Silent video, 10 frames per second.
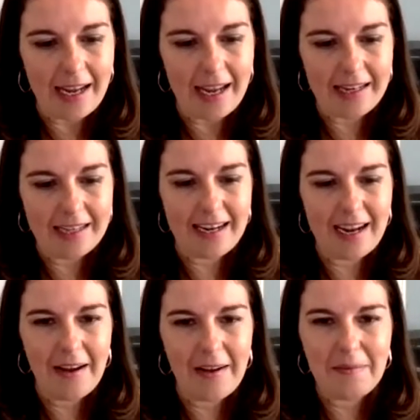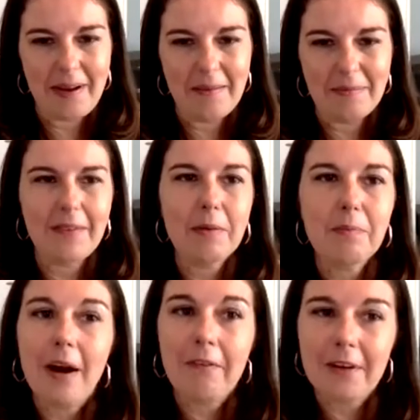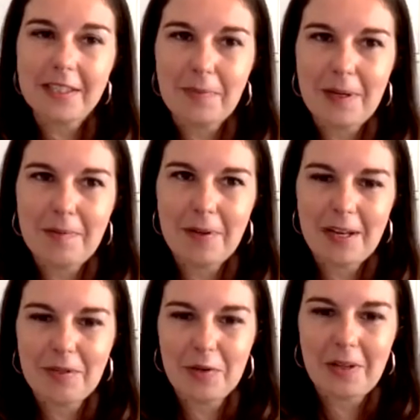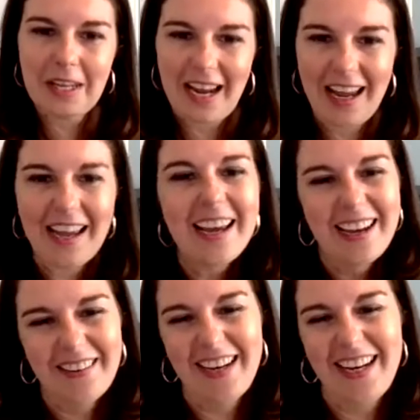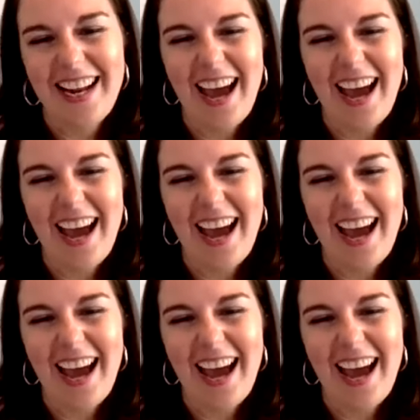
and um, I'm giving preference to people named Julia when